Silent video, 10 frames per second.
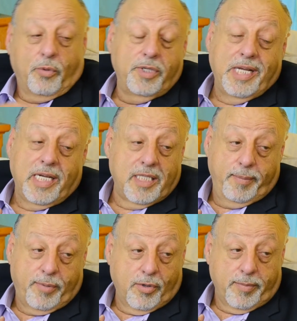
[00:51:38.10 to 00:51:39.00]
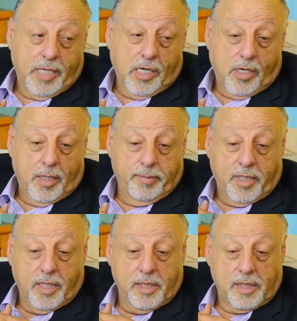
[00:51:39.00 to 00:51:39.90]
which actually broke my heart
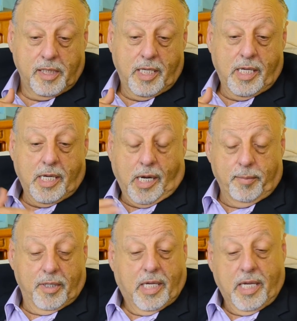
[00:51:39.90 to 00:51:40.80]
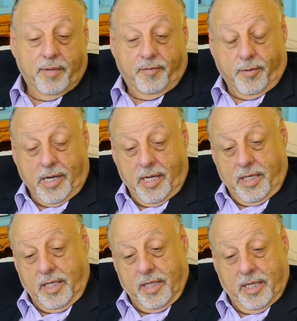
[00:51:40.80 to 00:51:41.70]
because I'm looking at
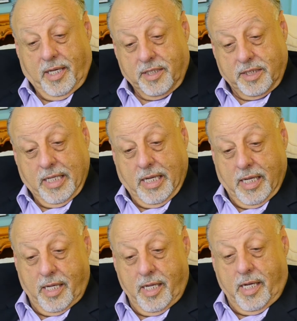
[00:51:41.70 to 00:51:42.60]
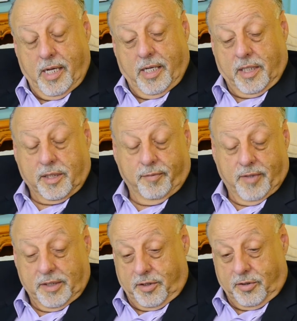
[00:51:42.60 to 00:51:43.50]
Variety the next day. A
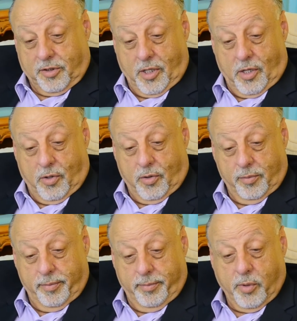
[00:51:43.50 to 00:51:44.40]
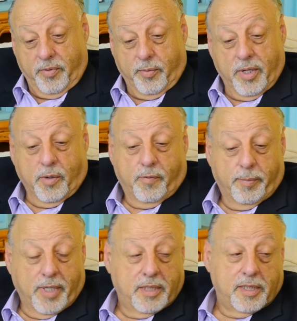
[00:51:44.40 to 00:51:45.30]
Sylvester Stallone movie went over
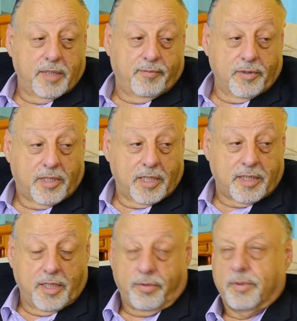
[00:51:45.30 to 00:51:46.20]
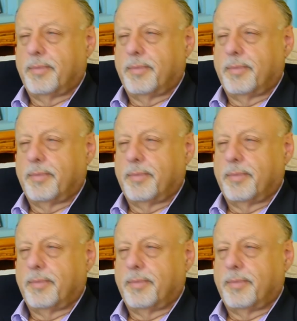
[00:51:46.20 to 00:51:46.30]
budget for 63